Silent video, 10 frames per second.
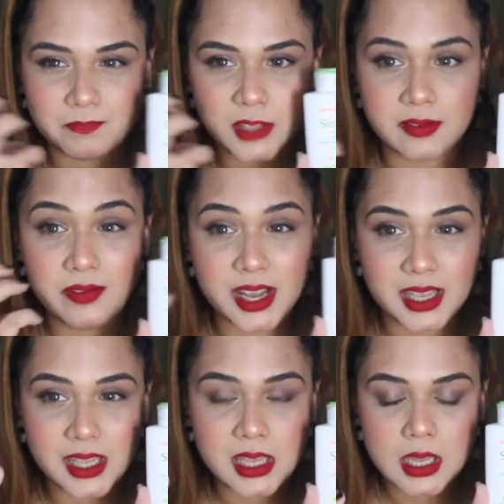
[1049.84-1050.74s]

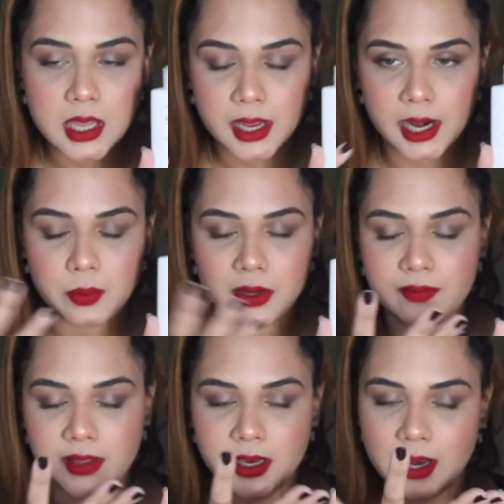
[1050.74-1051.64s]
flaky. It will
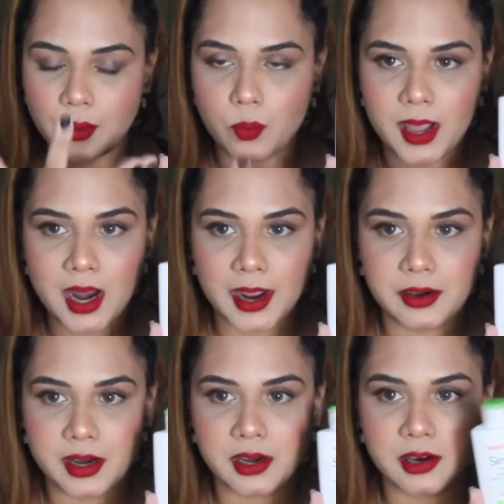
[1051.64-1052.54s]
feel like well
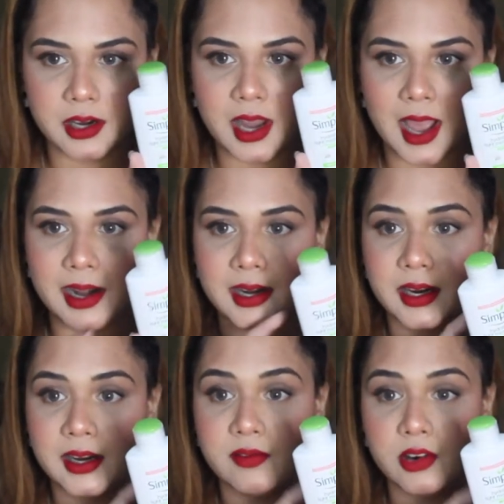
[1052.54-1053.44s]
hydrated,
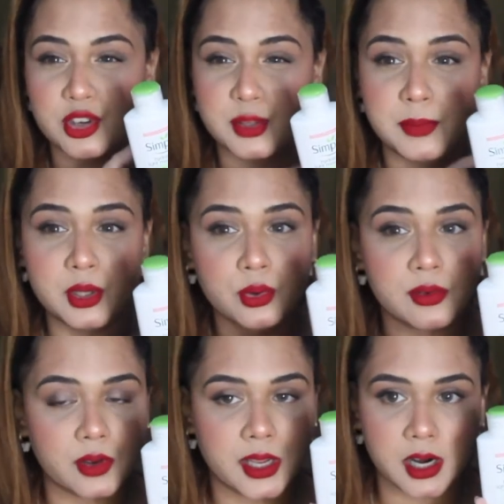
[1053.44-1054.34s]
and it works
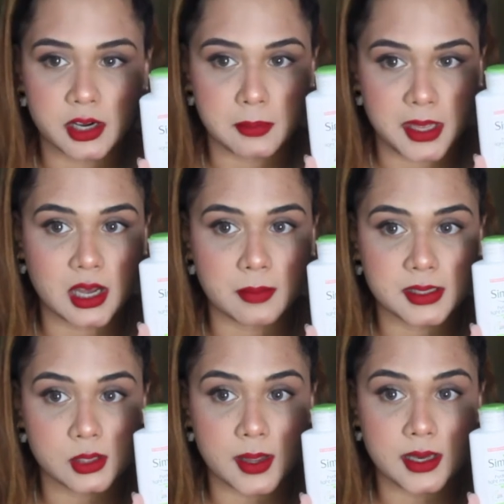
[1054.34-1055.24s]
beautifully under makeup
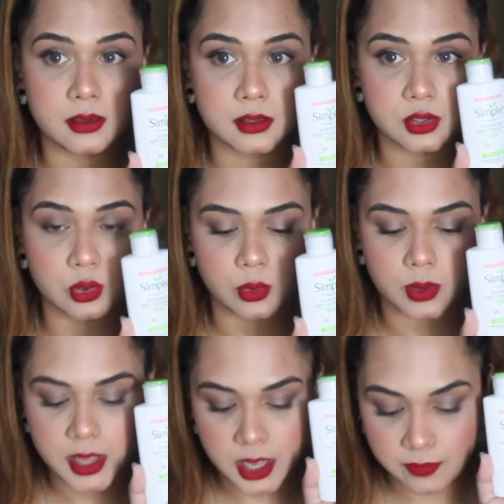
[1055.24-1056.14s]
as well.
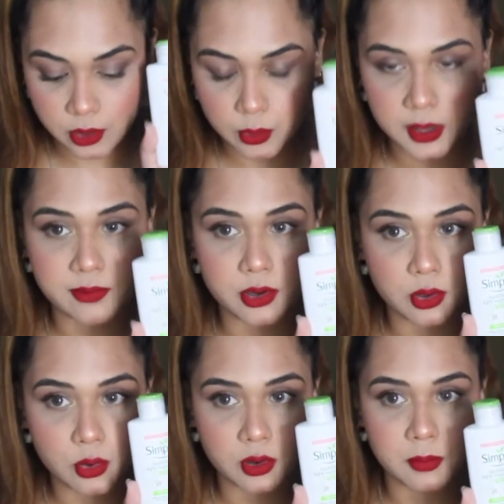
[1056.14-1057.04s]
So if you're looking for
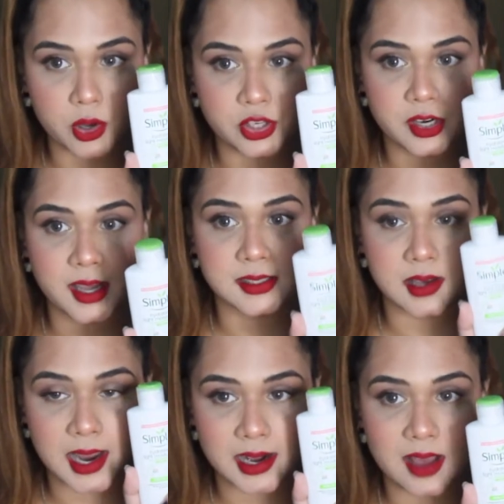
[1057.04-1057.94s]
a good
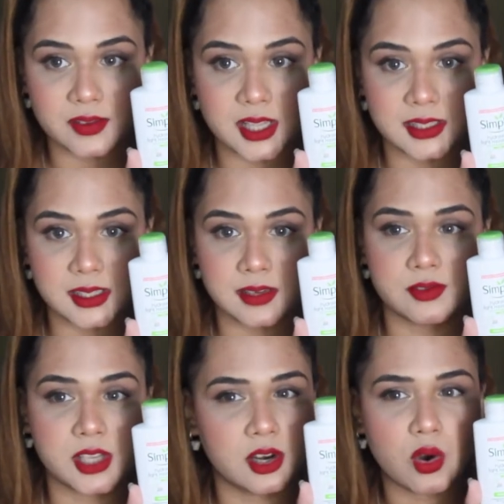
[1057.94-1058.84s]
moisturizer and have
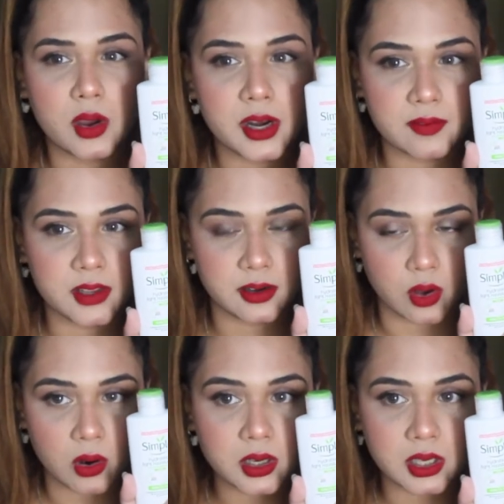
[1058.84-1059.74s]
sensitive skin, or even
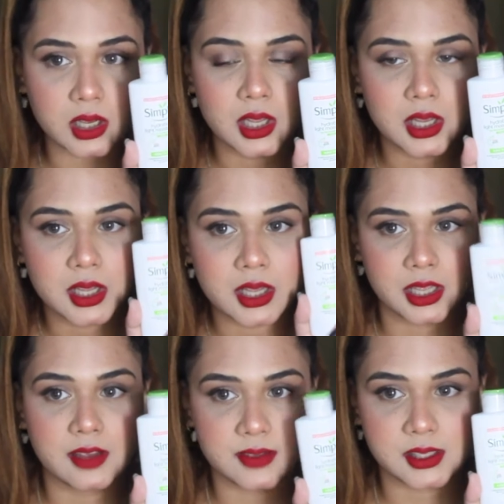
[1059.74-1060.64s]
not,
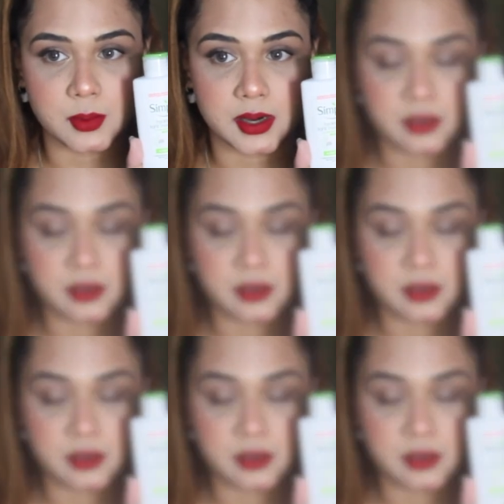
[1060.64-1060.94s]
give this one